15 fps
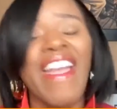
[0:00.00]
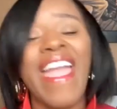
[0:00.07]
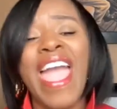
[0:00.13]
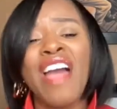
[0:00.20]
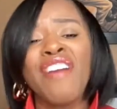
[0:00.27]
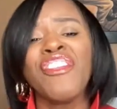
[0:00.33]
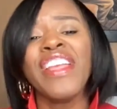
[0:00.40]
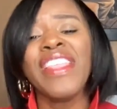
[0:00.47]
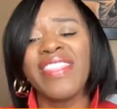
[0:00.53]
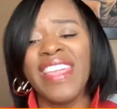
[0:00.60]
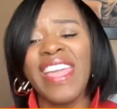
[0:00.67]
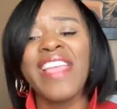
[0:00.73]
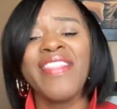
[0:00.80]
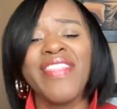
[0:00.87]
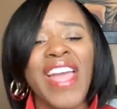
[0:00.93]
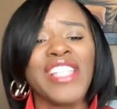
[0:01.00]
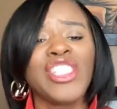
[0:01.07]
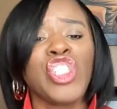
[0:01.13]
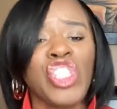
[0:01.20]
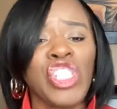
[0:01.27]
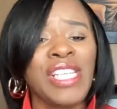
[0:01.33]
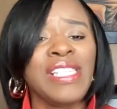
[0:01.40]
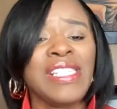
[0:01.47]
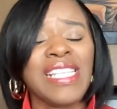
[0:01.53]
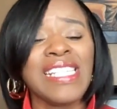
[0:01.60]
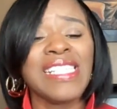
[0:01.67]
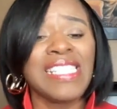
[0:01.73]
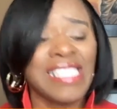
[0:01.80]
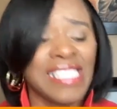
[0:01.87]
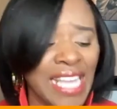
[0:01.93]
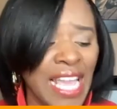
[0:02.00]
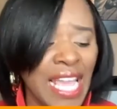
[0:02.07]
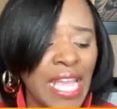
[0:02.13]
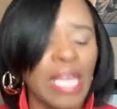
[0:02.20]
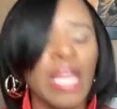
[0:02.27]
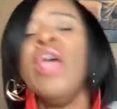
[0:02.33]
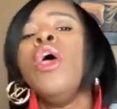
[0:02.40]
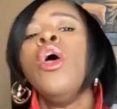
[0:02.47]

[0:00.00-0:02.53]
everything that Jesus did.